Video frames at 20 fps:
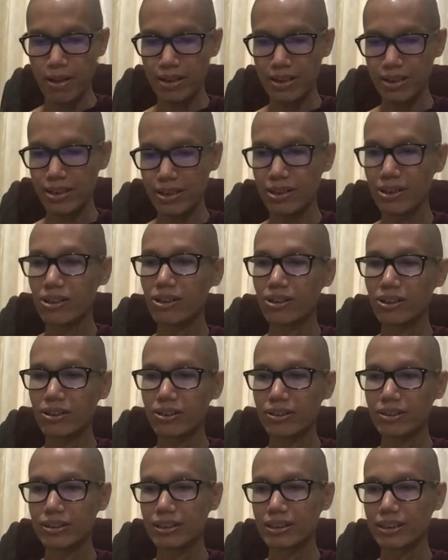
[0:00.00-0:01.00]
So
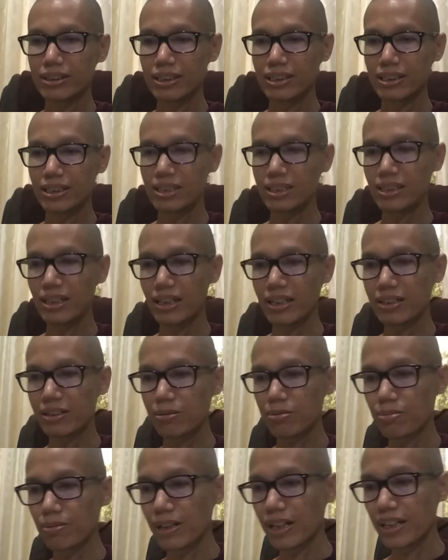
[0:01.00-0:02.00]
the
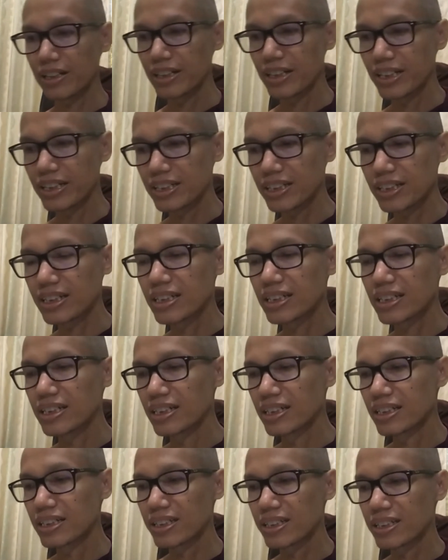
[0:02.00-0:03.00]
explanation
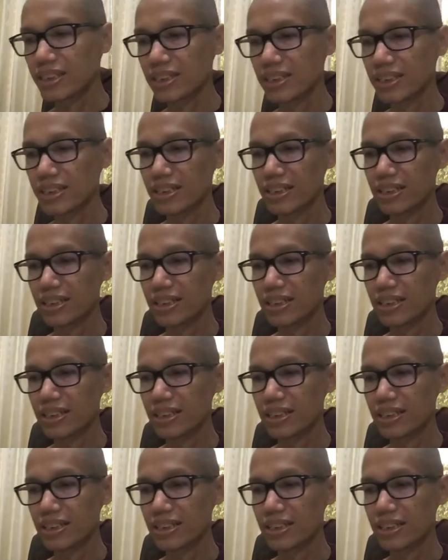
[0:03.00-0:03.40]
is